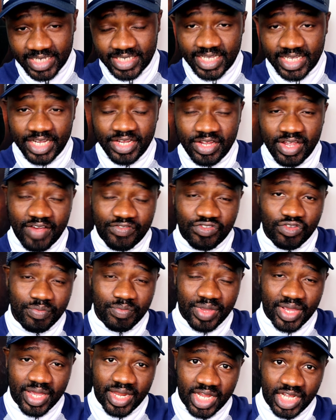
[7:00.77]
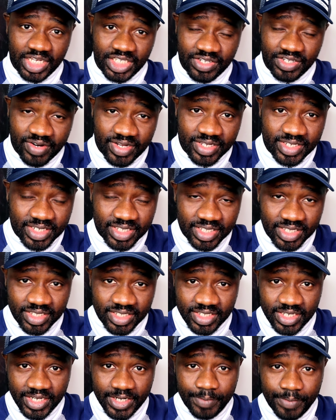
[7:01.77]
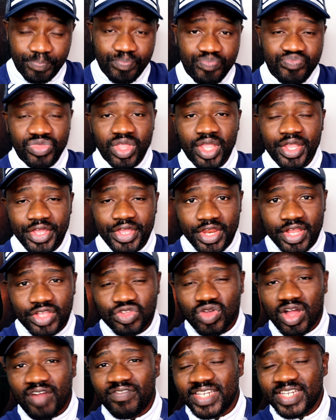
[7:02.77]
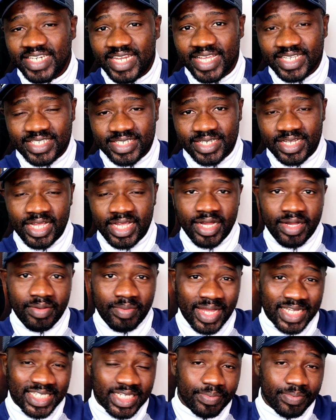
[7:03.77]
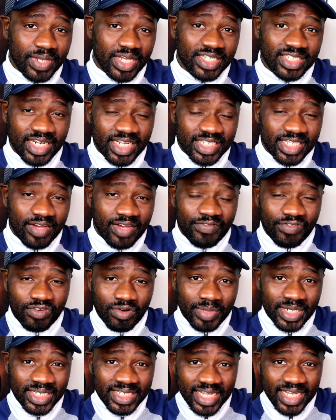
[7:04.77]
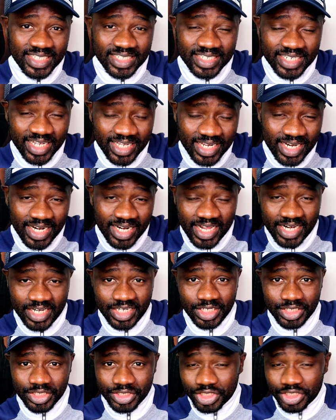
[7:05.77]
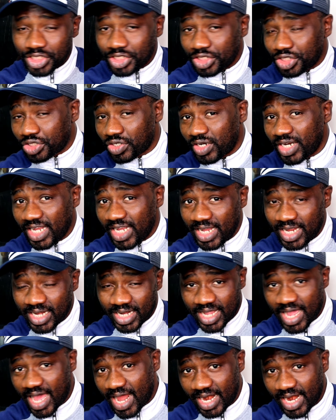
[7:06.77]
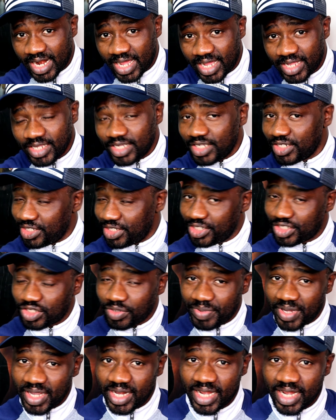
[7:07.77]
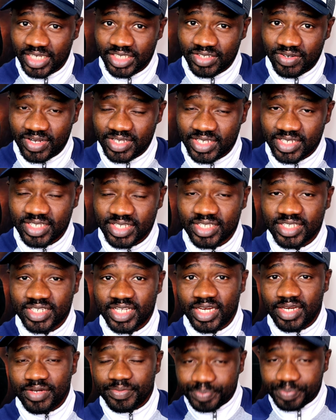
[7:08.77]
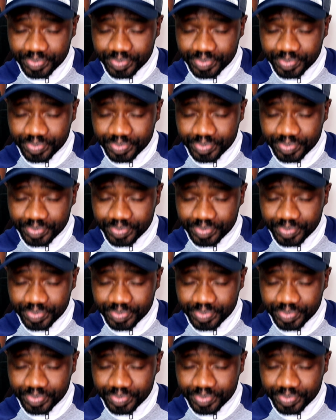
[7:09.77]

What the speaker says: is that you have to be a Nigerian citizen. You need to have a acceptance letter from a designated learning institution in Canada. You need to be a Nigerian citizen,